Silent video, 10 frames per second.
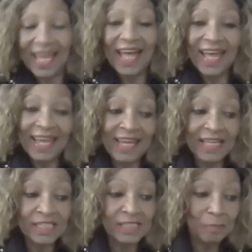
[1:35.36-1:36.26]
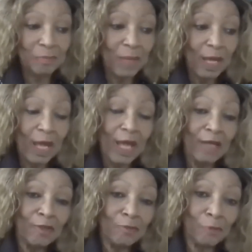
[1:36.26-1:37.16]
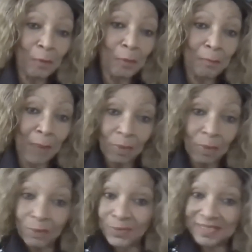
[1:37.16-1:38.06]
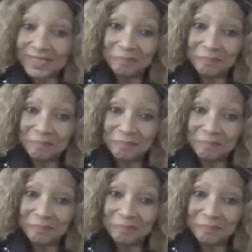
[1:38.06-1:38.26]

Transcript: is through bubbles,